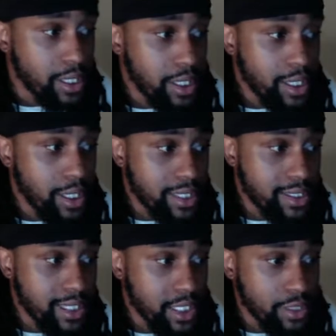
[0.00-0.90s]
let's
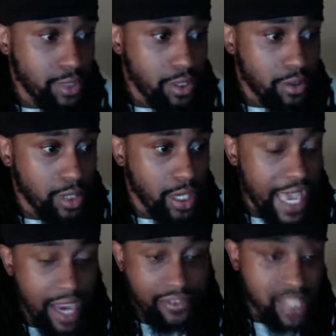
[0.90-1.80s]
say,
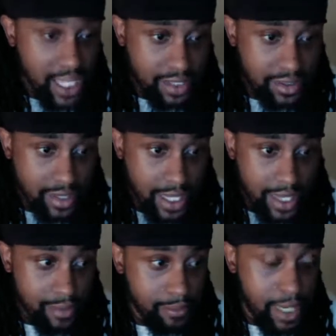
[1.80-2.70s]
advertisers
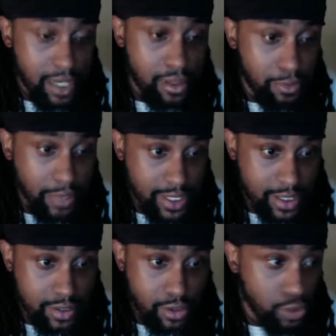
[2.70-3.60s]
like medical
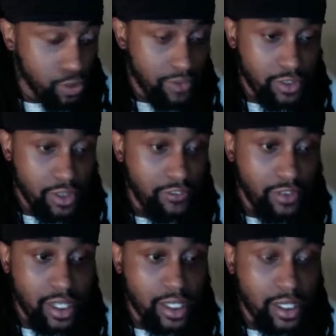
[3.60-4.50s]
places or whoever, your
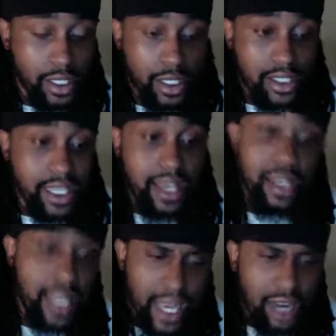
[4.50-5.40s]
friend say, hey,
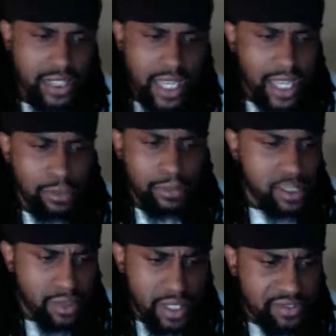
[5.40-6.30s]
can I advertise? I do
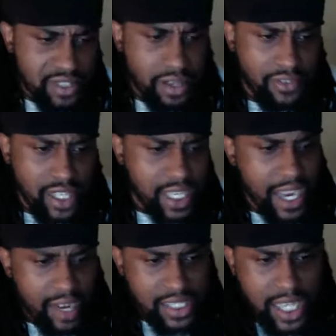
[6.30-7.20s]
mental health stuff. Can I
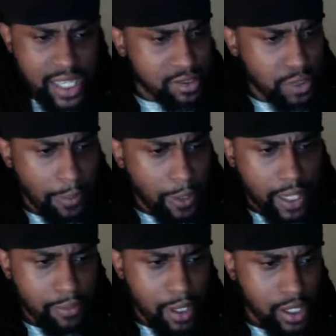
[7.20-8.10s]
advertise on your
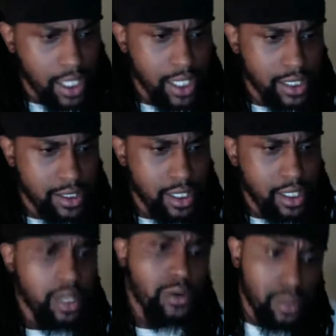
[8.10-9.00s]
podcast?
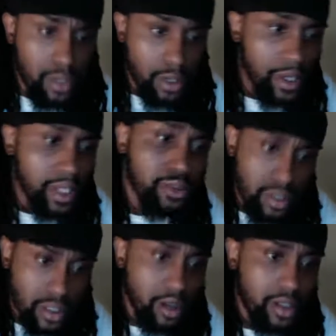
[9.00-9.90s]
Well, you know what? You can
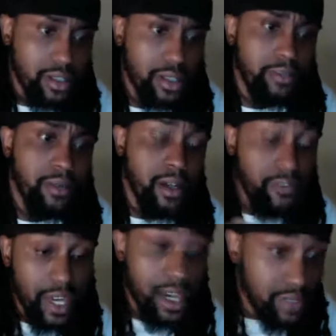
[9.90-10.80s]
charge them
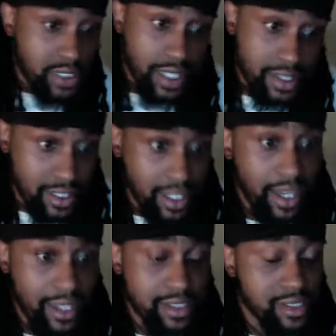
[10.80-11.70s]
for advertising
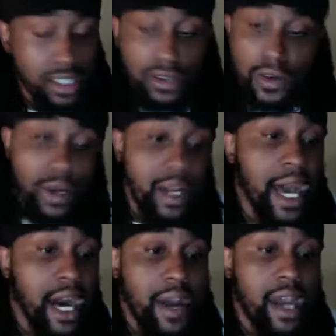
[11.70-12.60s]
slots and say, you know what?
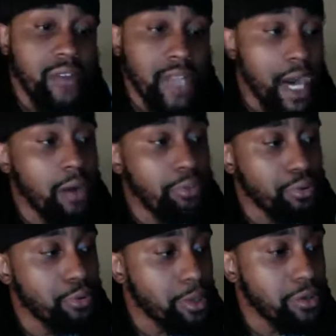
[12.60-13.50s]
I'll
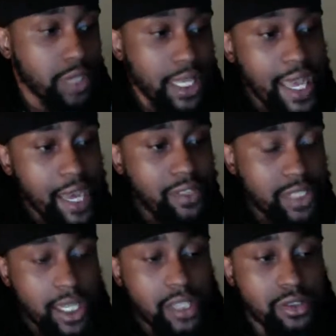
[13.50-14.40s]
promote and
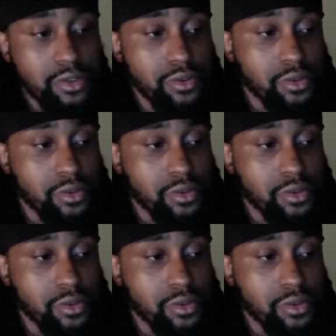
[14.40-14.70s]
advertise you